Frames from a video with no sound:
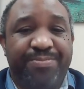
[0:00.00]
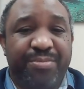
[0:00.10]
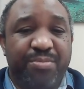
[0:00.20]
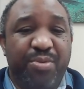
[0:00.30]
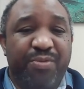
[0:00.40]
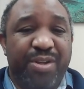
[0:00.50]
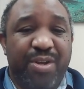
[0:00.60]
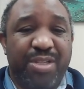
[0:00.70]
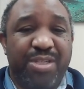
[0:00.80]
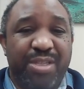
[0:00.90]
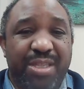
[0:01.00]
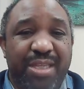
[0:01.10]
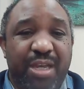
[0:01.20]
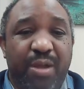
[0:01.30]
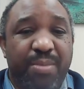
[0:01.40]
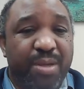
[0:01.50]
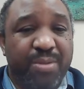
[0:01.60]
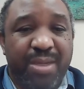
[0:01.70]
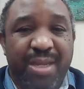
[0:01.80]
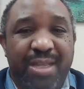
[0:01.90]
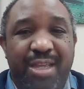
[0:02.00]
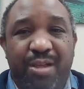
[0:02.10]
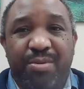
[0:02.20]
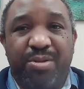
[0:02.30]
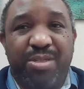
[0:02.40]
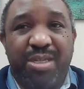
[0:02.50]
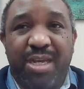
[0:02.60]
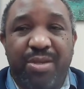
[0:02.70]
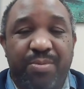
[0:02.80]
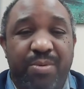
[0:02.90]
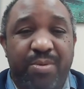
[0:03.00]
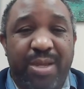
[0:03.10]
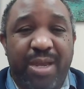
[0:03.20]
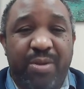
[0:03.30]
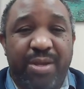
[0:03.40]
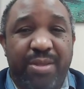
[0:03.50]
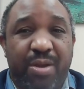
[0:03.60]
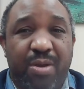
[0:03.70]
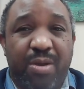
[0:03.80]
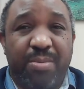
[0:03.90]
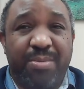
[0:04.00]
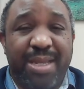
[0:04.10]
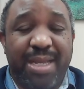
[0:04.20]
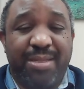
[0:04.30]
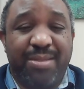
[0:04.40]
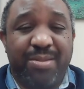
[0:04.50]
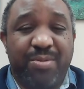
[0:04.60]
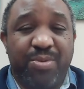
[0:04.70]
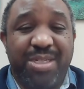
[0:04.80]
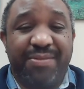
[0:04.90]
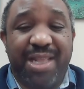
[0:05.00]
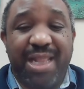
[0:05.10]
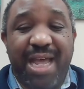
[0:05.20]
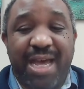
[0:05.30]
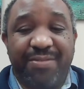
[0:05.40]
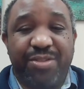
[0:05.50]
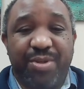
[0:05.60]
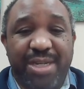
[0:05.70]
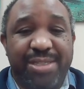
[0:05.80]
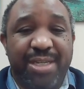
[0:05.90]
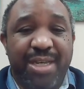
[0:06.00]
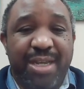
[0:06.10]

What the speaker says: Moving on to the elbow. The elbow is the other area of the arm that receives a lot of stress.